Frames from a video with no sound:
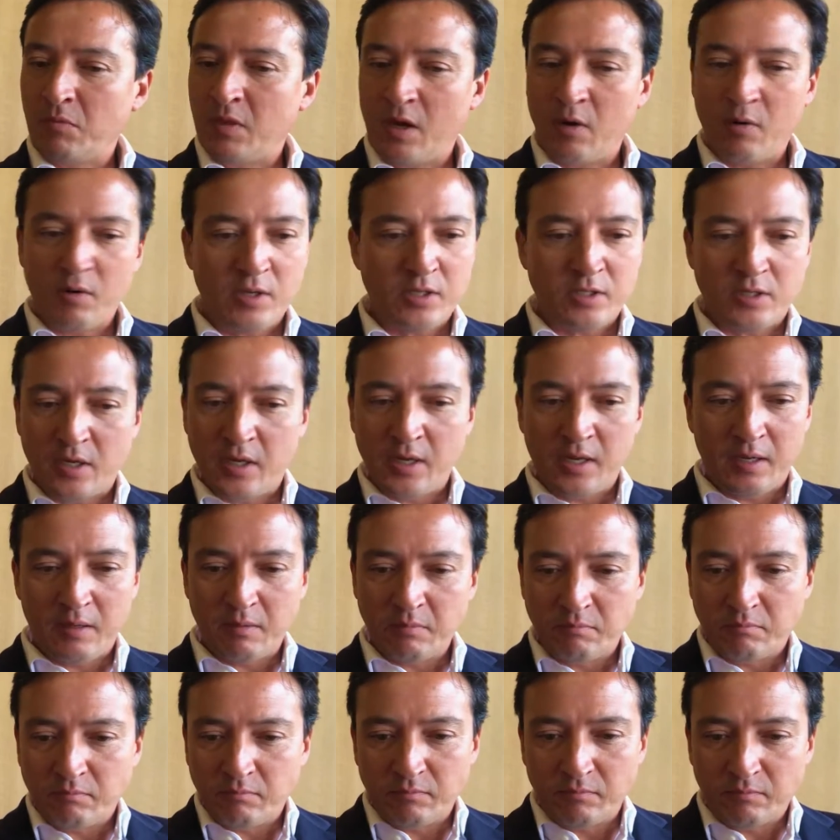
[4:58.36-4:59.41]
there is
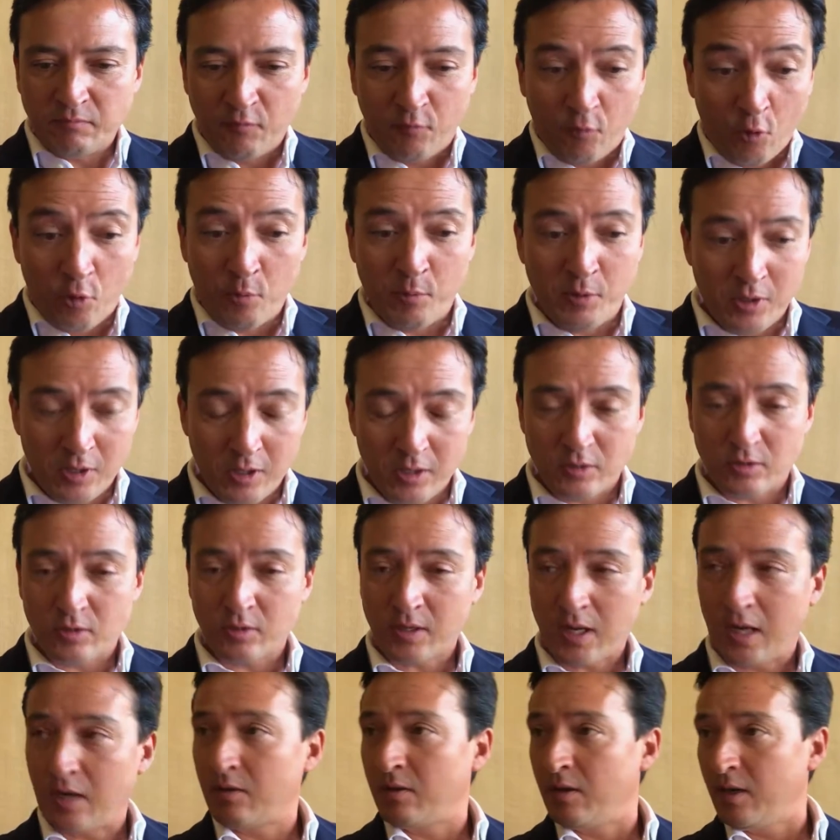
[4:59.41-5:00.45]
a formula
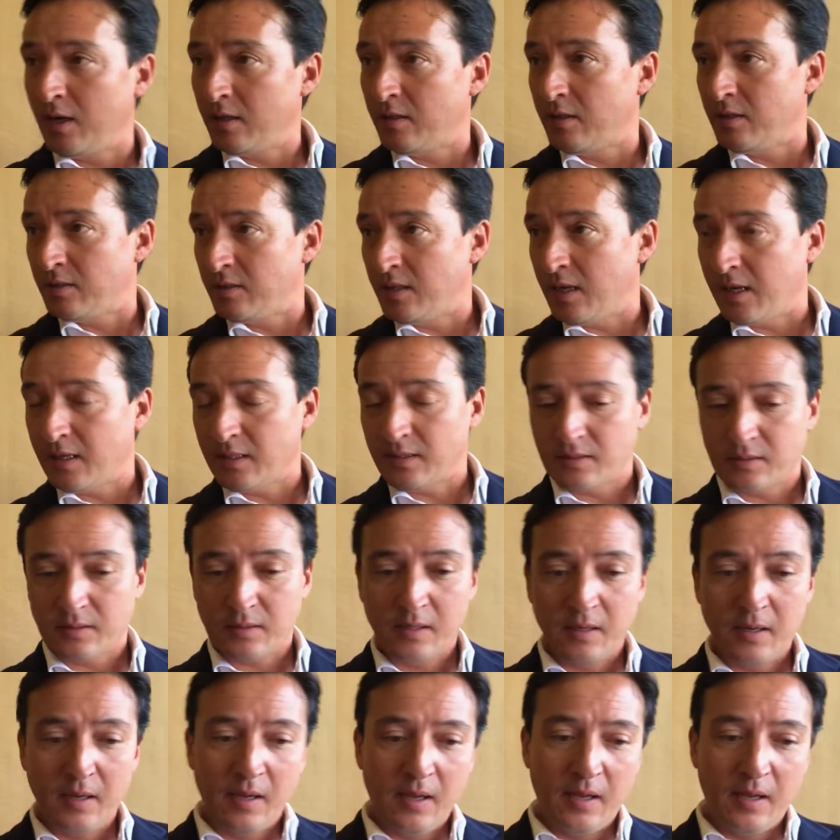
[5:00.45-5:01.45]
to calculate this tax.